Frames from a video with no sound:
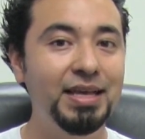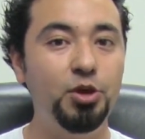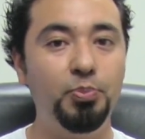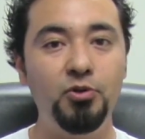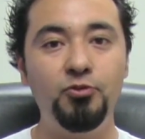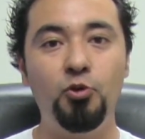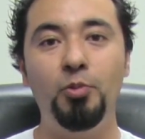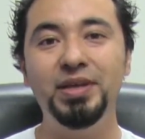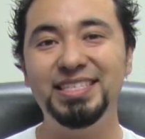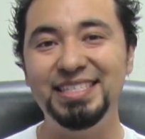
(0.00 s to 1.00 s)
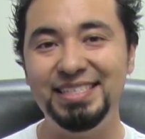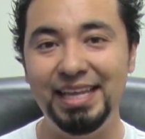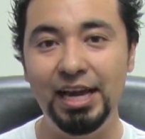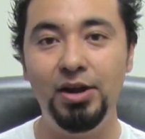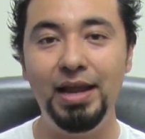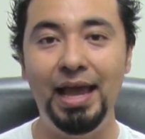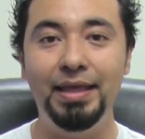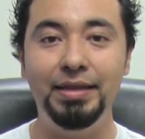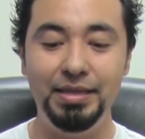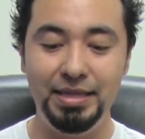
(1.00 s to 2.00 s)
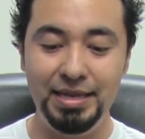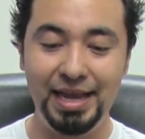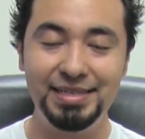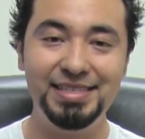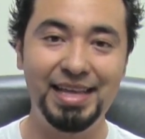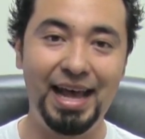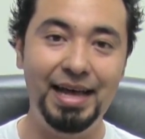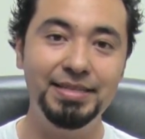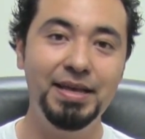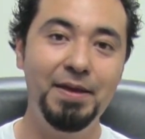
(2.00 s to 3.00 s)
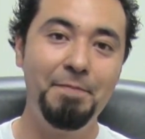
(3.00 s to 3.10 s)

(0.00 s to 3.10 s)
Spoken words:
the performance is there, and the Nexus has